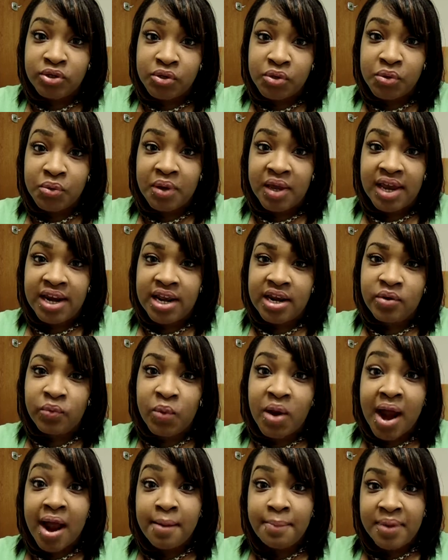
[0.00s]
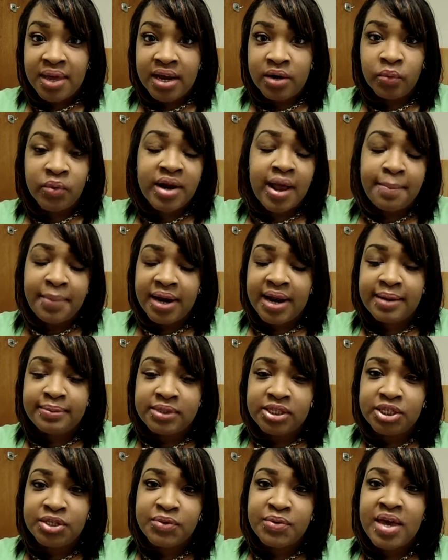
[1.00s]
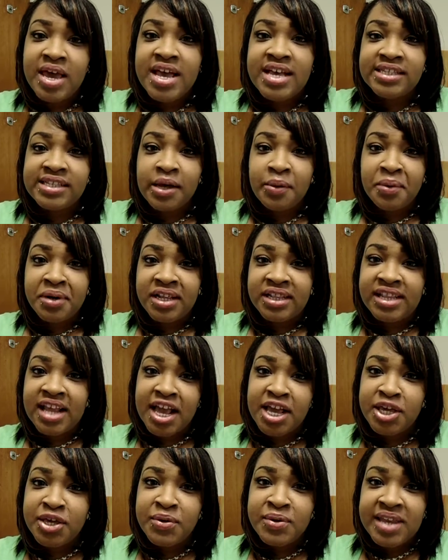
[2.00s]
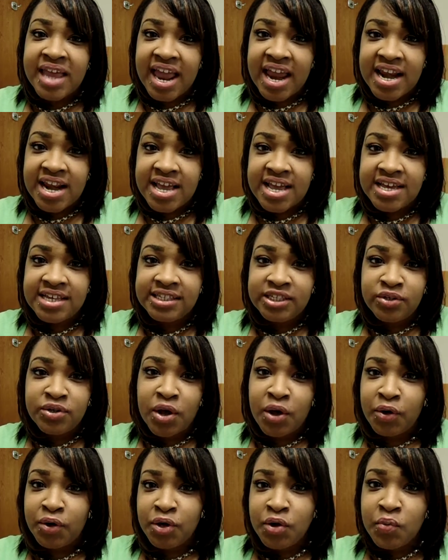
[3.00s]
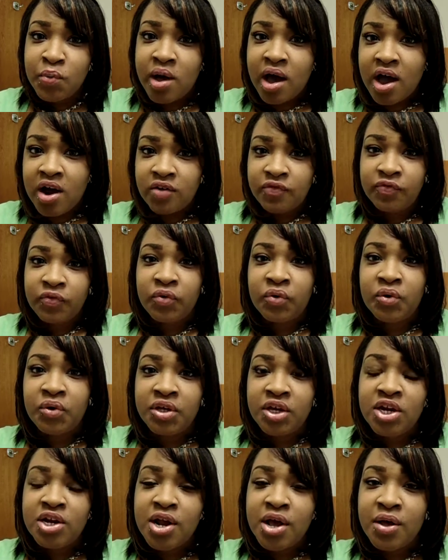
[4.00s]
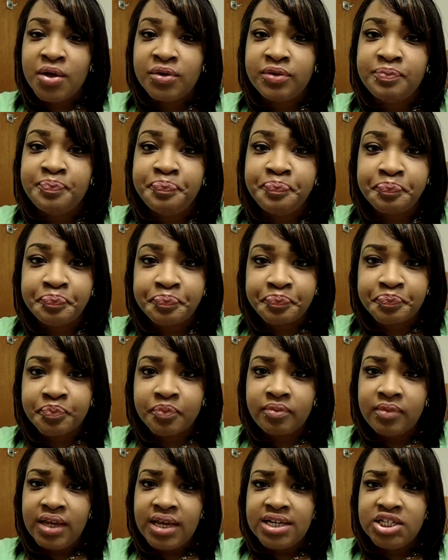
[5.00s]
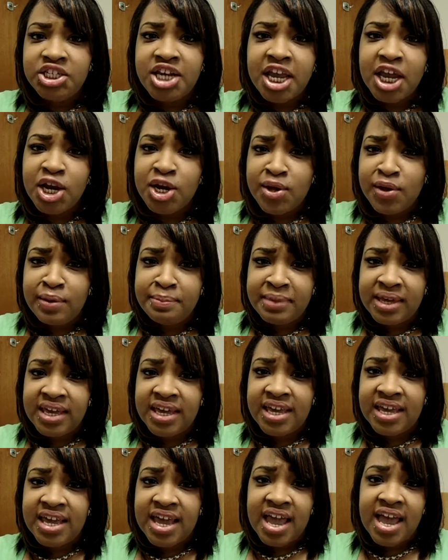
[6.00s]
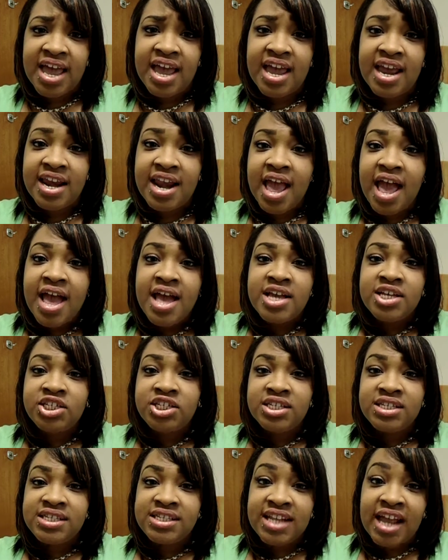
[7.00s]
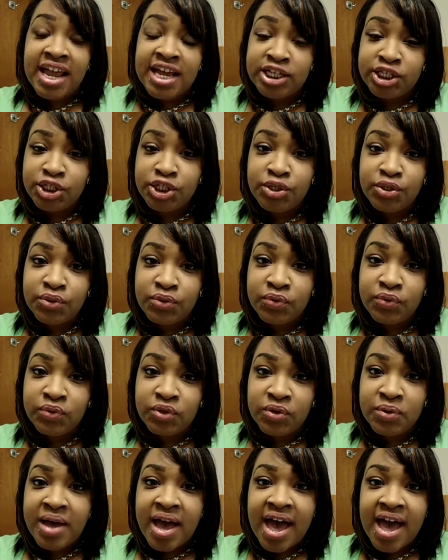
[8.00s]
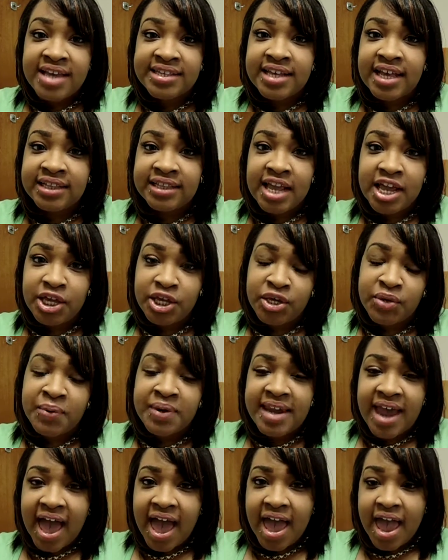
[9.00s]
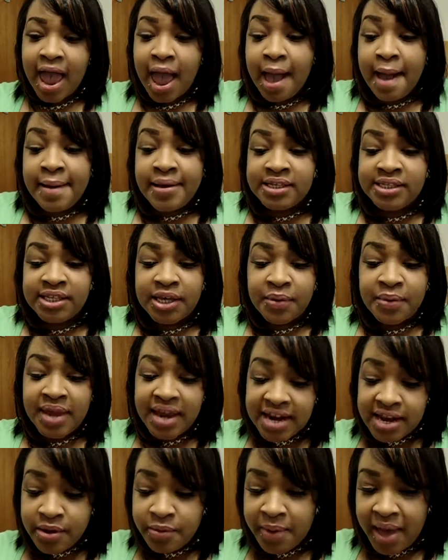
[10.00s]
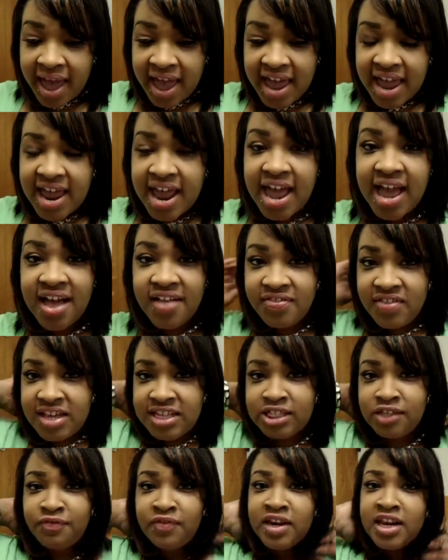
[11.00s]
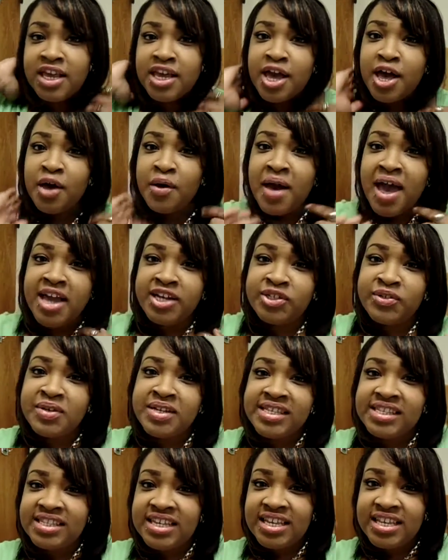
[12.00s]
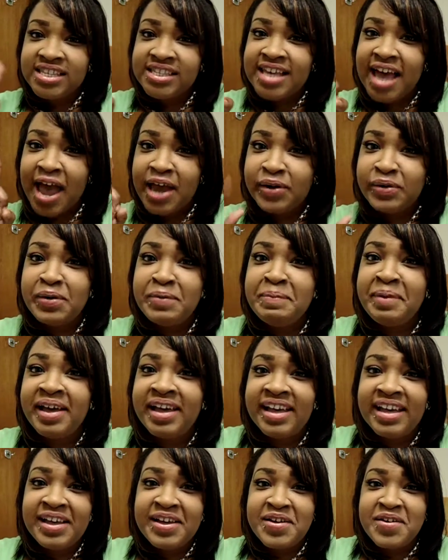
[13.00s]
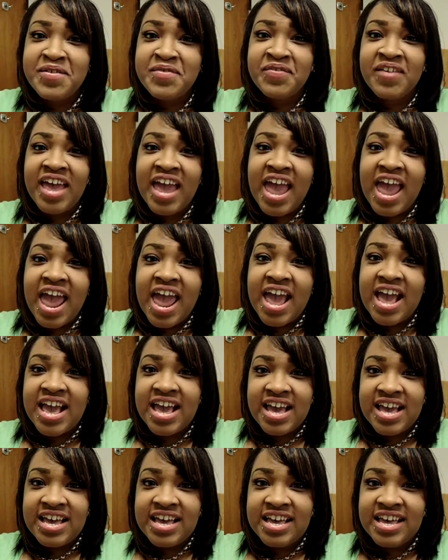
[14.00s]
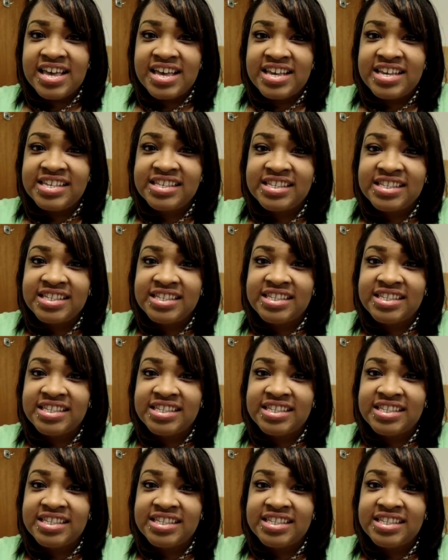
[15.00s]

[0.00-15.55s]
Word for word: doing and where I've been, what I've been up to. So I want to thank you ladies, you know who you are, for, you know, checking on me and just staying tuned, you guys. I thank you a lot. So anyway, this video, as you can see the title above, is